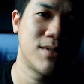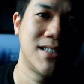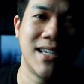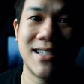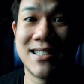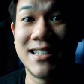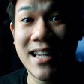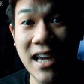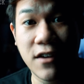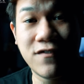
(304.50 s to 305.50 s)
to think is a
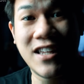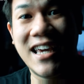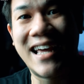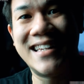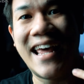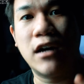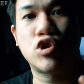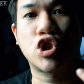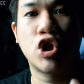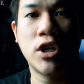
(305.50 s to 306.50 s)
negative thing, and now
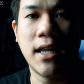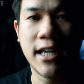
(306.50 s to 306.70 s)
turn it